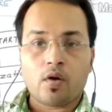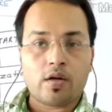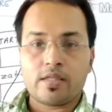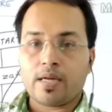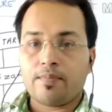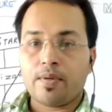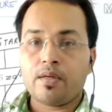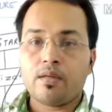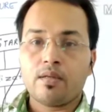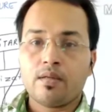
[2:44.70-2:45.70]
For
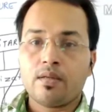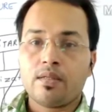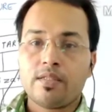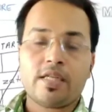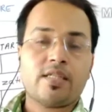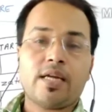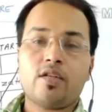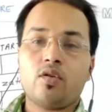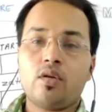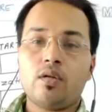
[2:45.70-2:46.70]
example, just
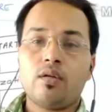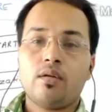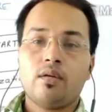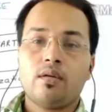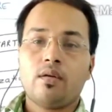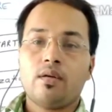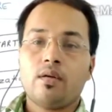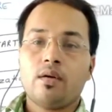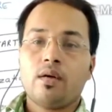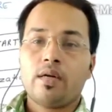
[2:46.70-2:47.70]
I told
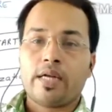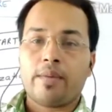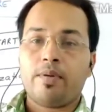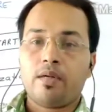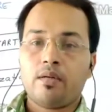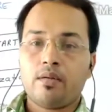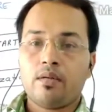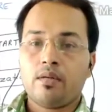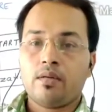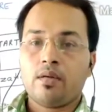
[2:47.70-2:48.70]
table.
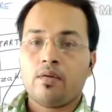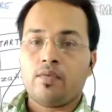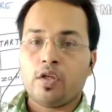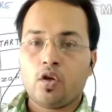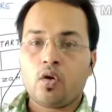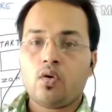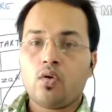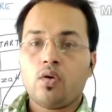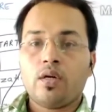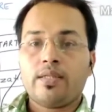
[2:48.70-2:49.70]
We
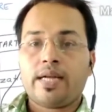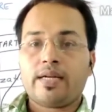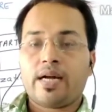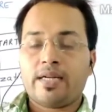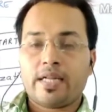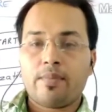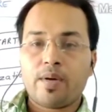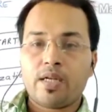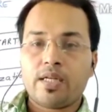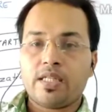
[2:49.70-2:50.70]
know that a
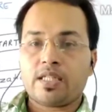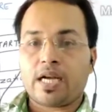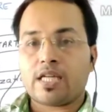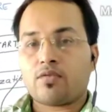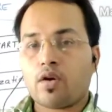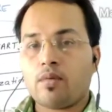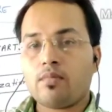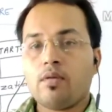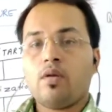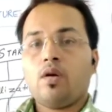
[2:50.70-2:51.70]
table starts
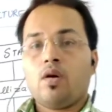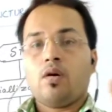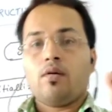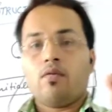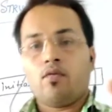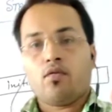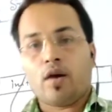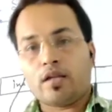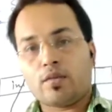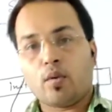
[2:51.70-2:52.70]
from
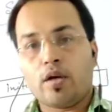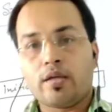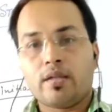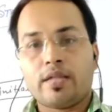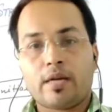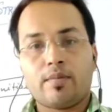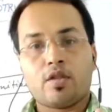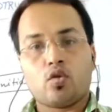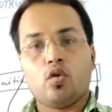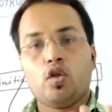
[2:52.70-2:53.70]
first point, that
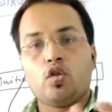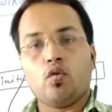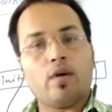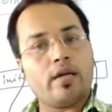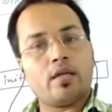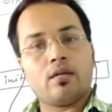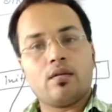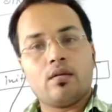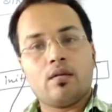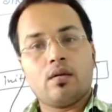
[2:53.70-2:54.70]
means 2 into
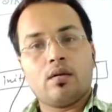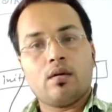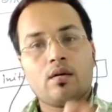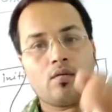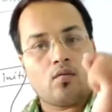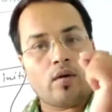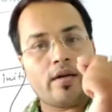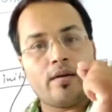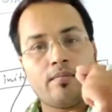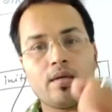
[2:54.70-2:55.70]

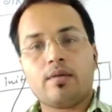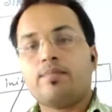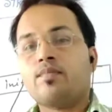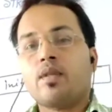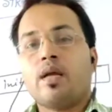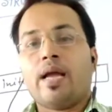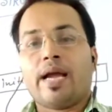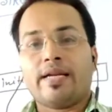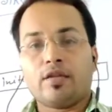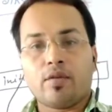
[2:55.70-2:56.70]
1 number,
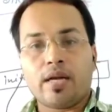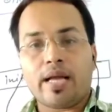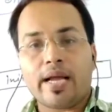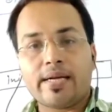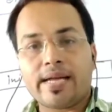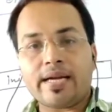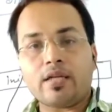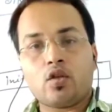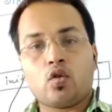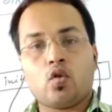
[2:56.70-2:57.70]
and it will end
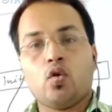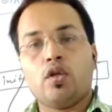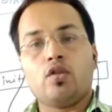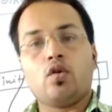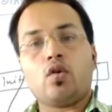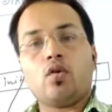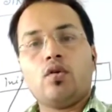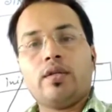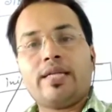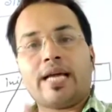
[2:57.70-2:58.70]
at 2
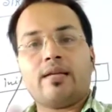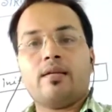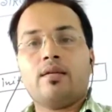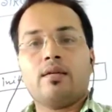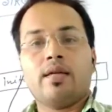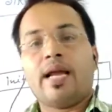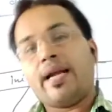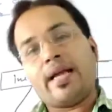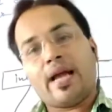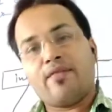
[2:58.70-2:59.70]
into 10,
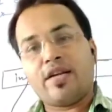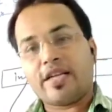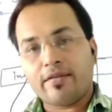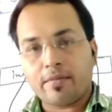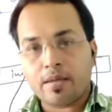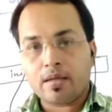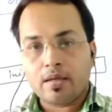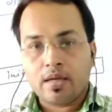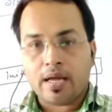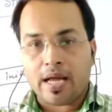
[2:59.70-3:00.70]
and every
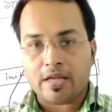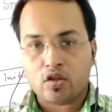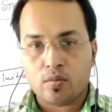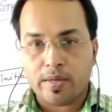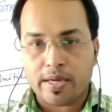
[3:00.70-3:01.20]
table has to